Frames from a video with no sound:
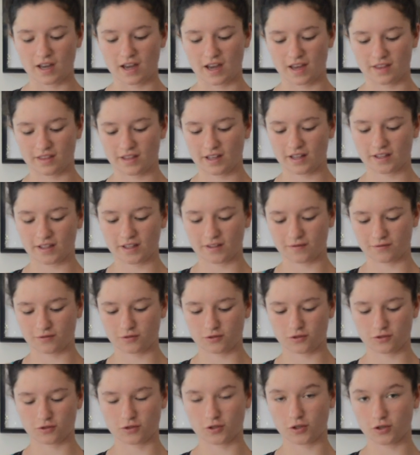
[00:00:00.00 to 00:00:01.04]
And they live
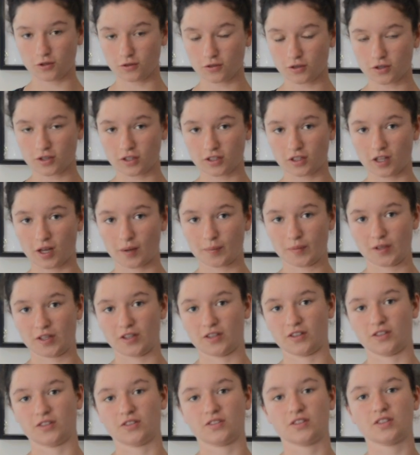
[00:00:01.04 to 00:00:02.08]
2
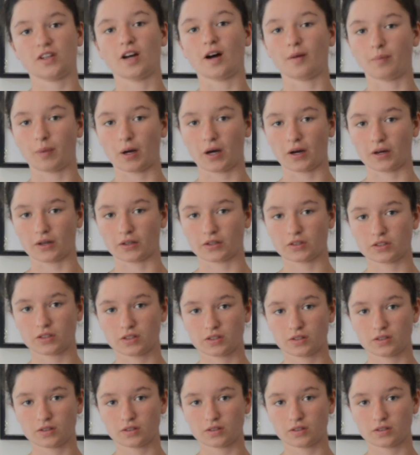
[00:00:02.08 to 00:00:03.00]
kilometers apart.